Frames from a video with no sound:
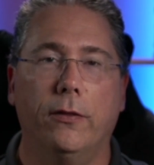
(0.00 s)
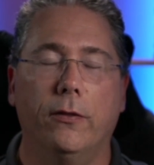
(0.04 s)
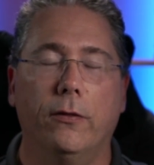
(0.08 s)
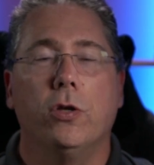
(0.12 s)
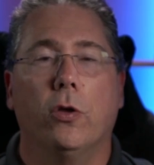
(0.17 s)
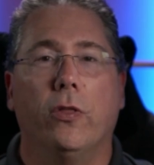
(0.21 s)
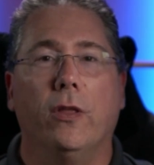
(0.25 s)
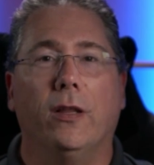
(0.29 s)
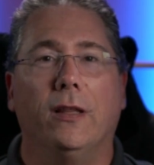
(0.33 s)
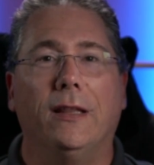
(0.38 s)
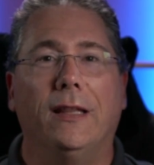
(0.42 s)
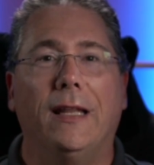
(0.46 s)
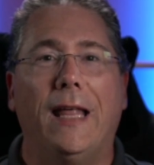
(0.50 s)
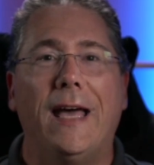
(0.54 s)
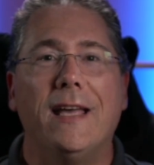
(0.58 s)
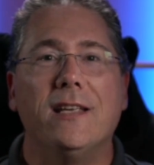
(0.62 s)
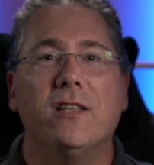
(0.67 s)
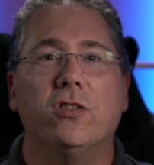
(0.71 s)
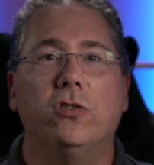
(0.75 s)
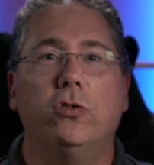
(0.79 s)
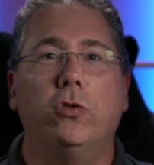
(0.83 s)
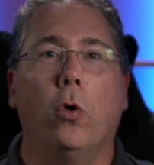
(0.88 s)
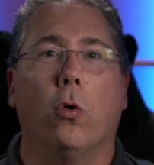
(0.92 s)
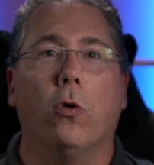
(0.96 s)
So the
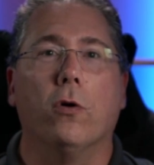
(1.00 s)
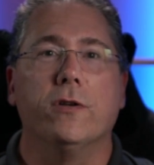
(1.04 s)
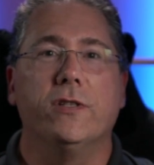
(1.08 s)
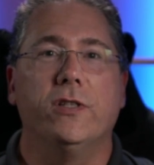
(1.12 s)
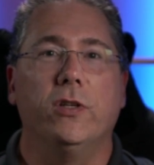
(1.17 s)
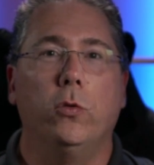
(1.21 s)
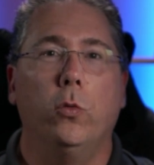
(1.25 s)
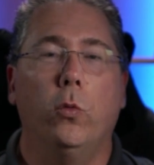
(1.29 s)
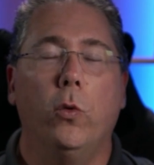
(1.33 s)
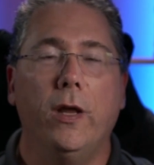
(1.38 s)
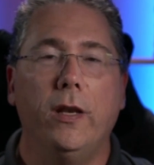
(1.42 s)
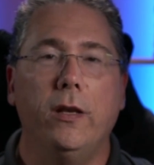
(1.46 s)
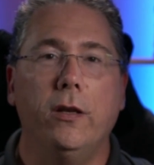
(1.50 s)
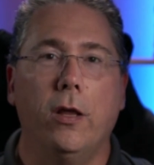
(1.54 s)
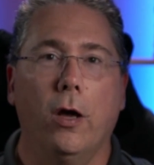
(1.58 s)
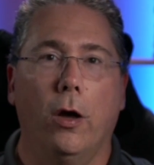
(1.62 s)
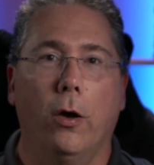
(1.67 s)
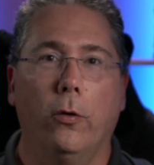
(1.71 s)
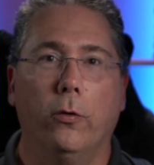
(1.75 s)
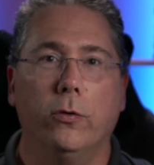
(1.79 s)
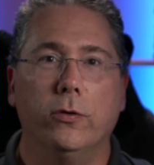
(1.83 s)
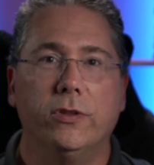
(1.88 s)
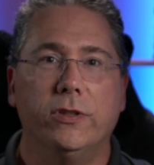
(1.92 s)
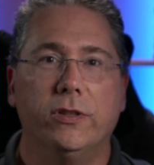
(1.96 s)
less doors and
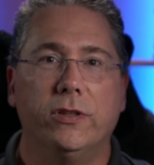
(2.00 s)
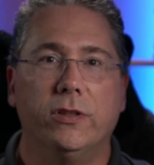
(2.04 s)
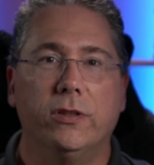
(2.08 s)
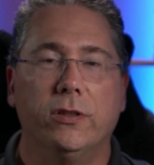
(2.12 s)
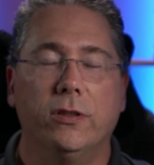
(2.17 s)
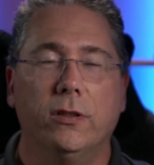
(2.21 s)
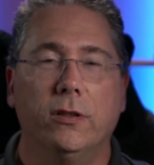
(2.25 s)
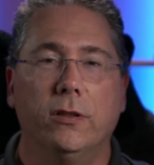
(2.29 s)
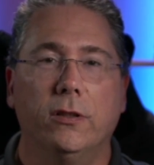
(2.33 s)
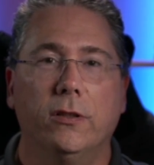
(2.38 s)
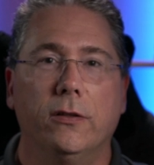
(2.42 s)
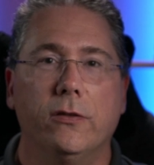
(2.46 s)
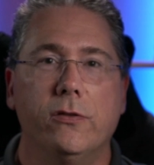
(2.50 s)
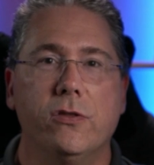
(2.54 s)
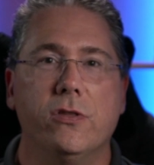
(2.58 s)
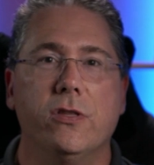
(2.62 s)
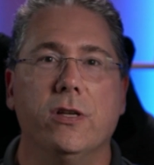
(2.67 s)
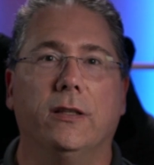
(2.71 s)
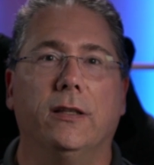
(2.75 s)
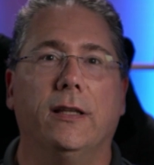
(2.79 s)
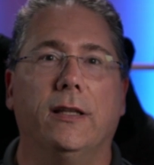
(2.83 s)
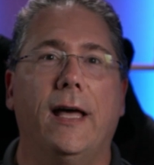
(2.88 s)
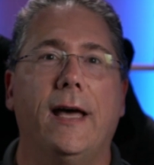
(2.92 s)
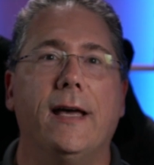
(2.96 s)
windows,
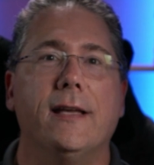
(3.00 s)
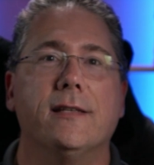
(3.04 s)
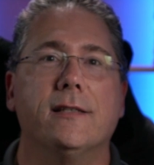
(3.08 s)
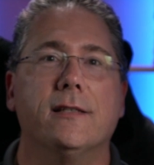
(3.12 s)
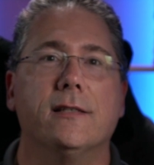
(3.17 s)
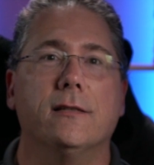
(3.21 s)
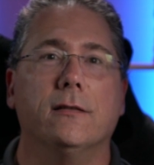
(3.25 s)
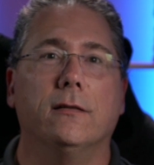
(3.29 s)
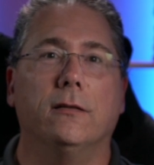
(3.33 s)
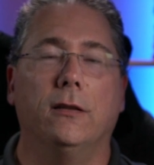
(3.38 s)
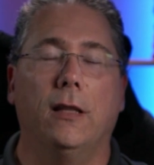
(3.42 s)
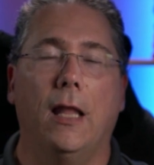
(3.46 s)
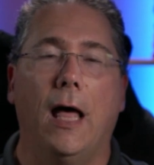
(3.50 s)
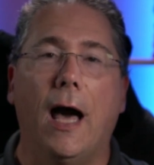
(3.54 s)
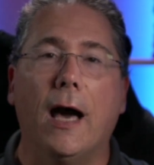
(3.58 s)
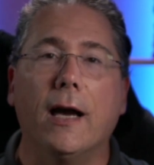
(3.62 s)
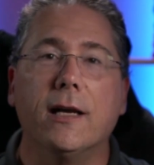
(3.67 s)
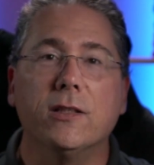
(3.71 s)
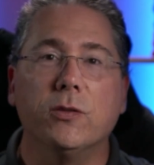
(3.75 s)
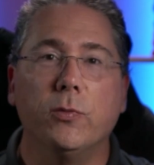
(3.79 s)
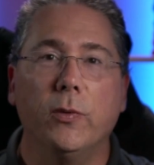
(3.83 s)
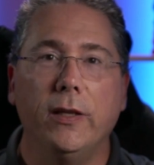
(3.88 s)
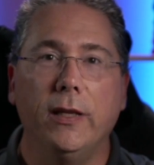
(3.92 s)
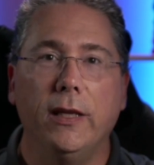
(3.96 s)
the less
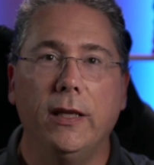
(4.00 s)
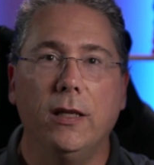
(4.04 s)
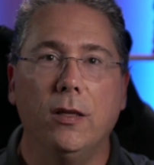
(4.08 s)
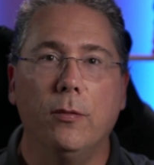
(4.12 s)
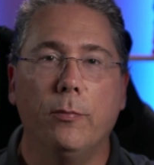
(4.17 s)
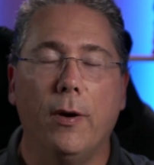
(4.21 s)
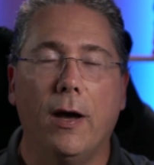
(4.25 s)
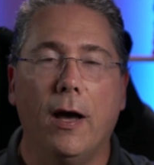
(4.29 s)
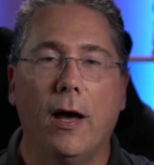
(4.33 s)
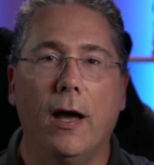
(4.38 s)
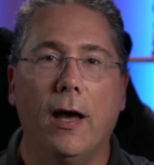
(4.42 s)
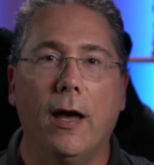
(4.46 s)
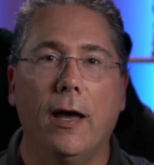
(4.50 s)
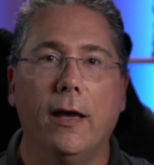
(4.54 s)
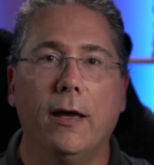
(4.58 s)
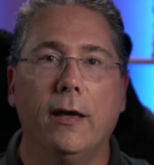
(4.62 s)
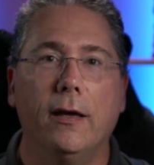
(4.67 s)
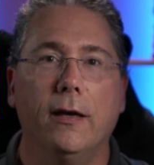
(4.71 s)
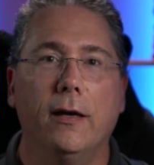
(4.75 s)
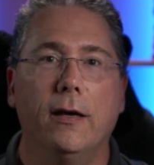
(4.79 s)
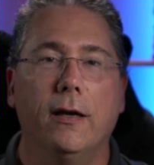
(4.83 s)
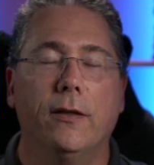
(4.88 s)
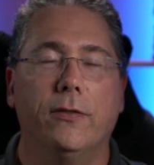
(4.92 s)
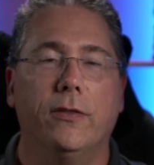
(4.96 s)
locks we need to
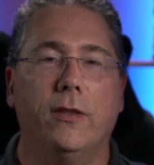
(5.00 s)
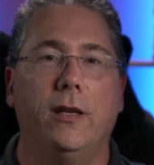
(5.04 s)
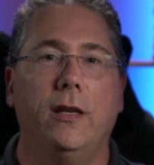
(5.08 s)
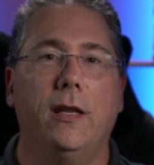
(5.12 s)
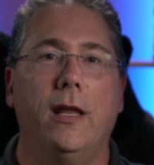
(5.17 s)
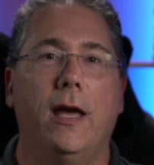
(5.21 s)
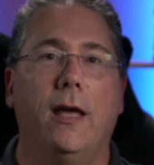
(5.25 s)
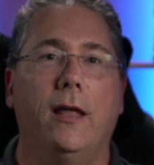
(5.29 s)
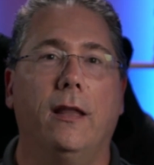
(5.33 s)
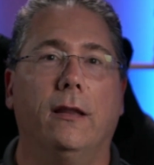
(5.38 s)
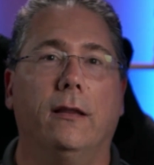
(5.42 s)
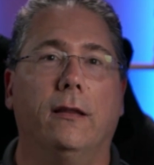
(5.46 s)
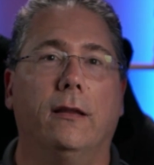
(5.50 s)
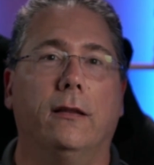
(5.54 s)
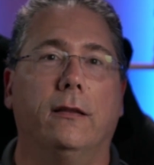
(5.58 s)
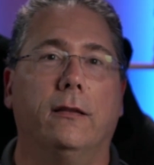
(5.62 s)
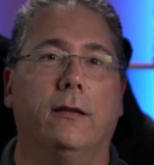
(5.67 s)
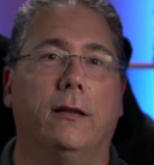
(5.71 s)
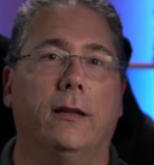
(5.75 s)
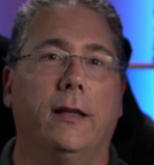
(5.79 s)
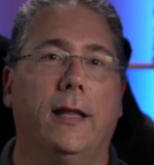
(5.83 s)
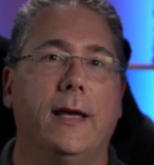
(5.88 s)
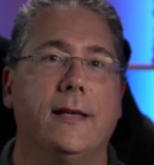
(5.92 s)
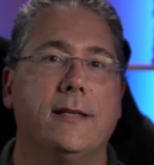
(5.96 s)
buy, the
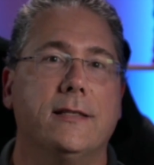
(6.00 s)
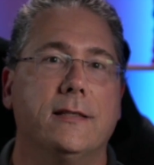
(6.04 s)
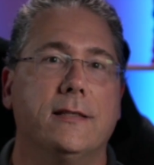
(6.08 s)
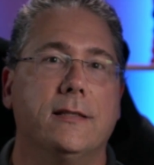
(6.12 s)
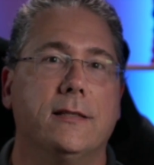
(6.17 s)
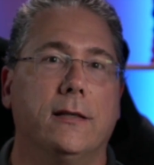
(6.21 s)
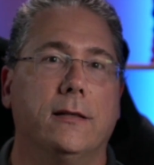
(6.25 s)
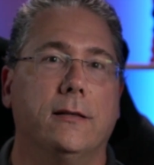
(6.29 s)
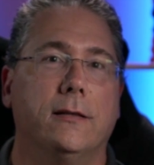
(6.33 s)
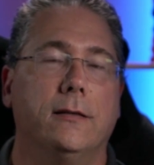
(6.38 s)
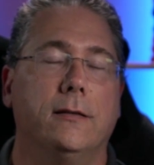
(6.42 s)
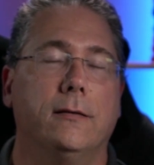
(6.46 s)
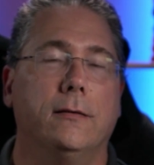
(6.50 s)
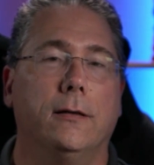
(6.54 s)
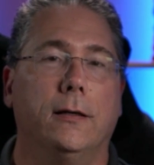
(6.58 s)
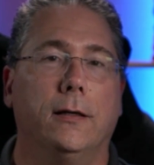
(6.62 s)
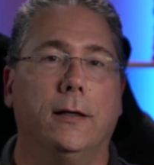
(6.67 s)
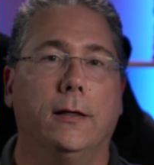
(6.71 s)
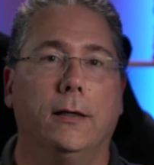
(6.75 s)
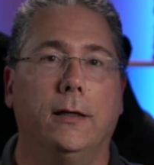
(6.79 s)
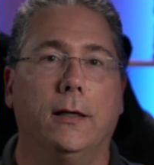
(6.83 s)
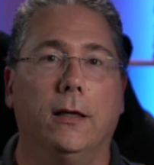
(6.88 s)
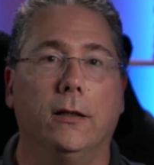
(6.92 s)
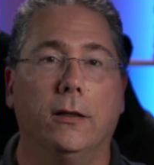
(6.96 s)
less
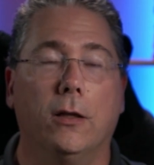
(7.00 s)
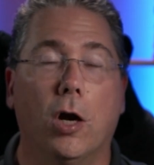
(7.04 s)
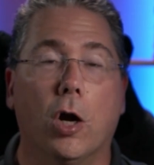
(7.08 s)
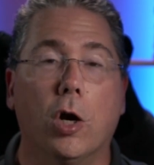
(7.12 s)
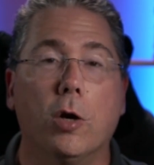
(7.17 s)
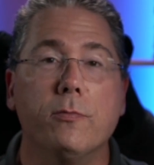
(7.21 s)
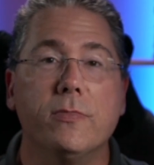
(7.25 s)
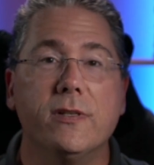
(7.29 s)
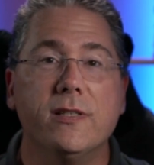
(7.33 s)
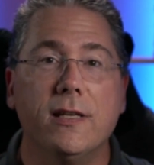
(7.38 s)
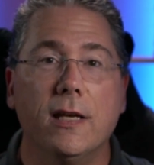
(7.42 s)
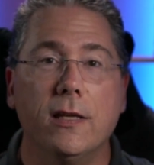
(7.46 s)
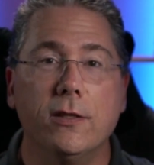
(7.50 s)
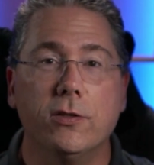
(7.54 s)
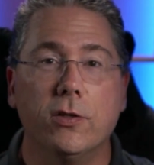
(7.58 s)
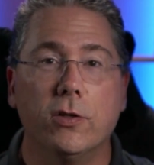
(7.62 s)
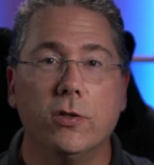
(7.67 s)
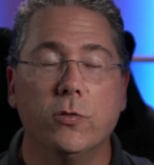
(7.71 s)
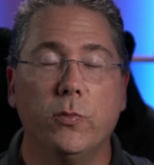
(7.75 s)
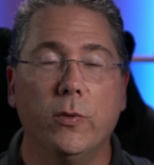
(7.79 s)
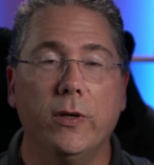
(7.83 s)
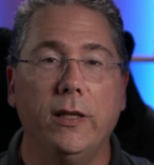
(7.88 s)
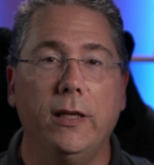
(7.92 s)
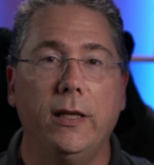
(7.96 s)
alarm
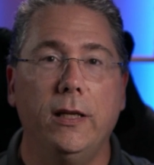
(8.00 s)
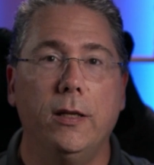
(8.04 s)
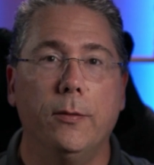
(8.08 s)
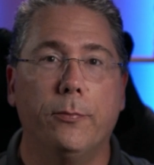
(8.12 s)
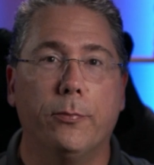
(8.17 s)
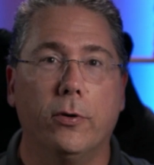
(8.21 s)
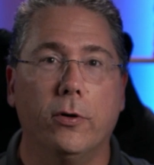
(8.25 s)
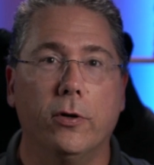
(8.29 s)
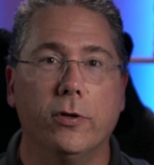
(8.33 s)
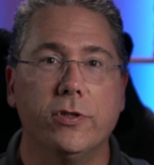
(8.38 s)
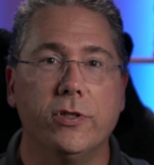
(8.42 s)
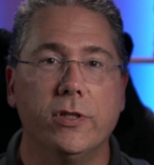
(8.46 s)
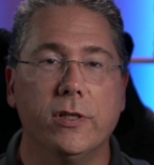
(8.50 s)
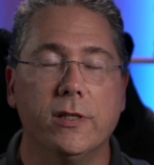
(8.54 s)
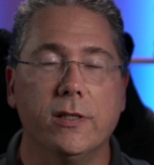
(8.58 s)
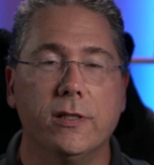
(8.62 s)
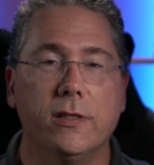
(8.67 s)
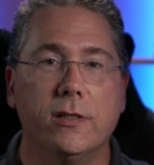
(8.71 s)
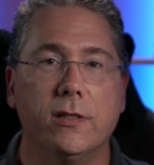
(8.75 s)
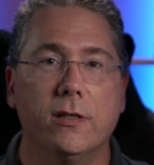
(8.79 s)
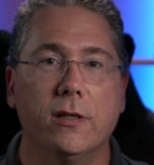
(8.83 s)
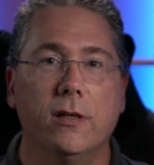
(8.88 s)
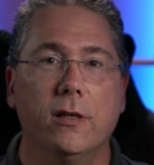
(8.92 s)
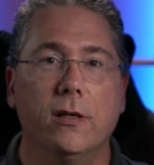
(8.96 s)
sensors we need to
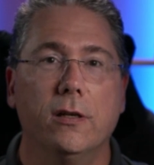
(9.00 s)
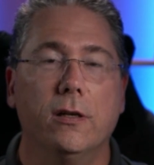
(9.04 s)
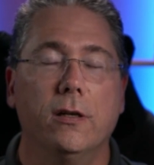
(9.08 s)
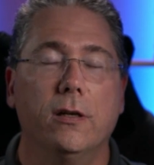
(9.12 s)
purchase,